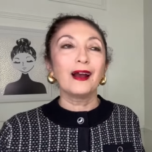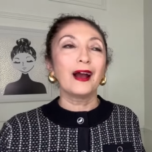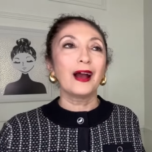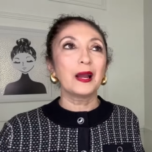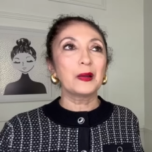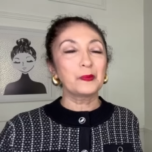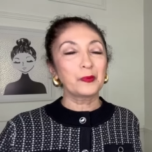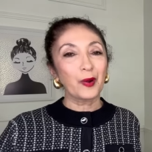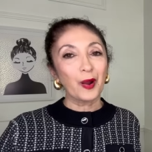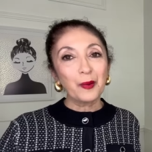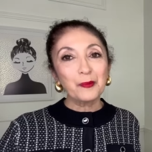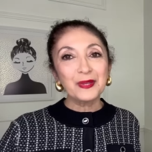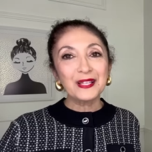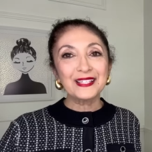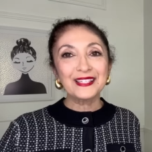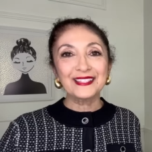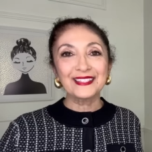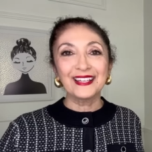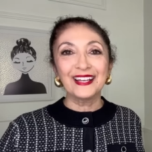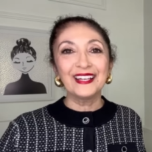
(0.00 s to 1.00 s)
I
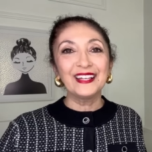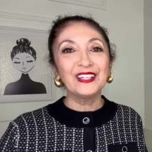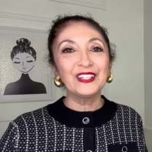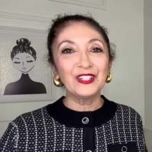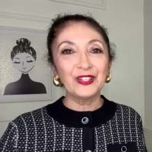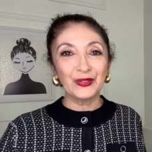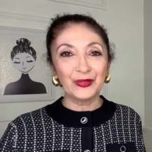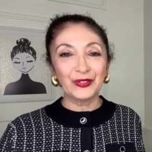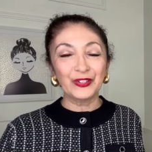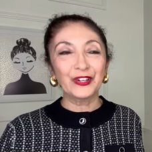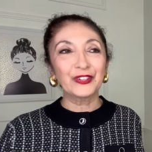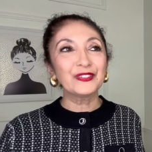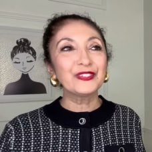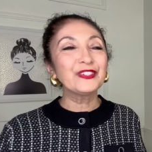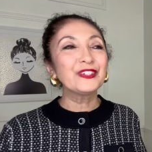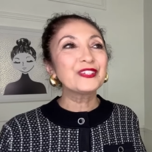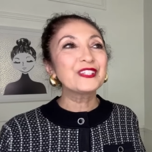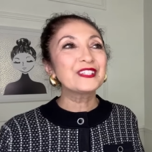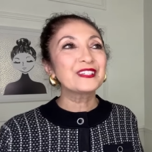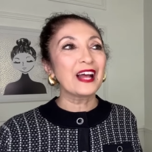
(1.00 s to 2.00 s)
promise you, your,
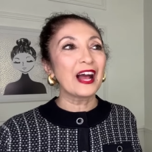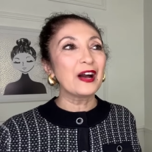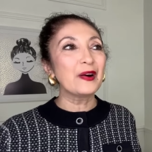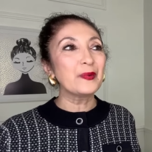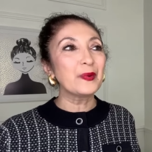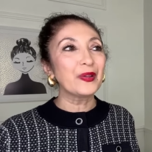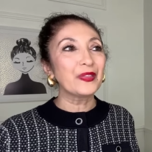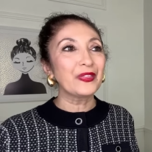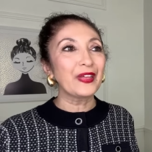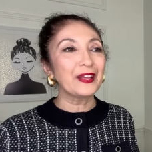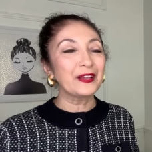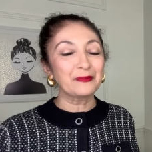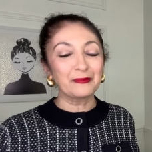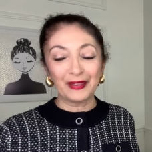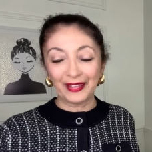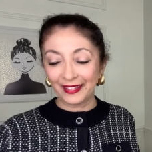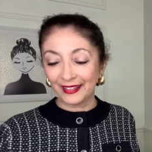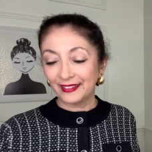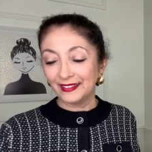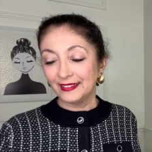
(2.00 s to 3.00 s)
your style will thank
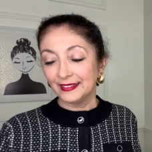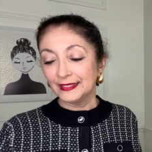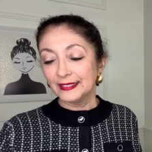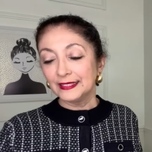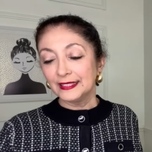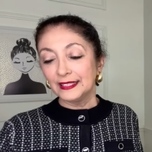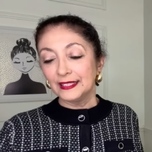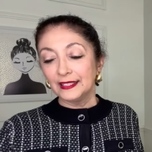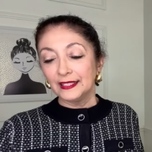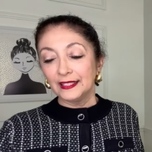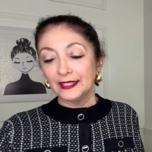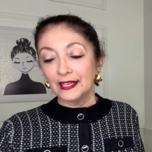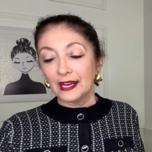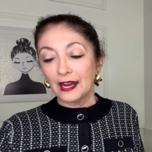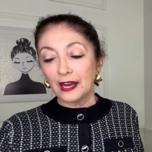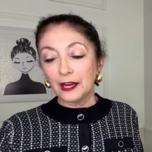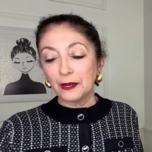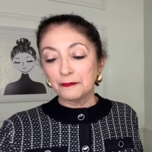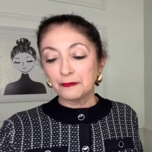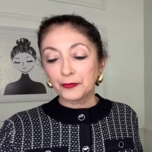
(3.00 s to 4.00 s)
me.
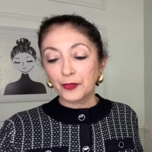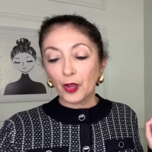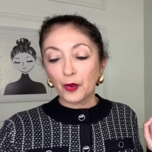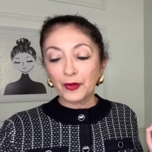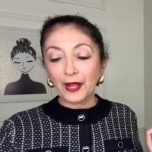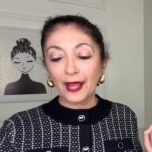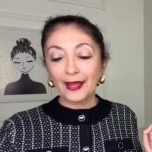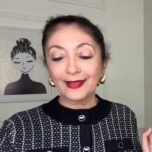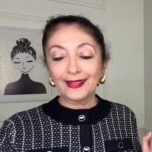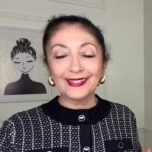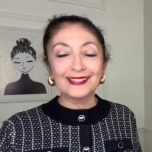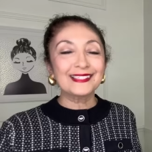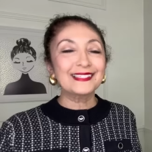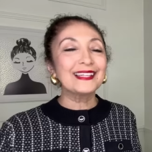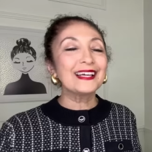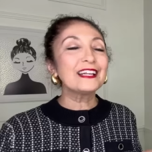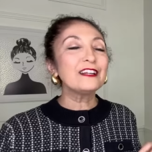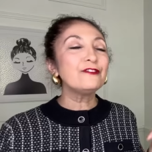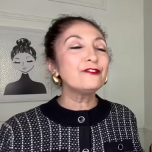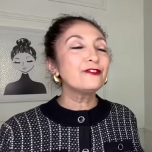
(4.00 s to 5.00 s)
Um, okay,
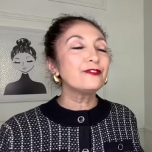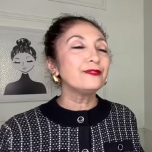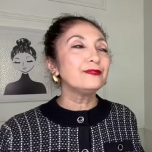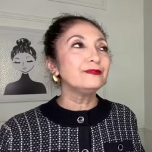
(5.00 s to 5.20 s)
instead of,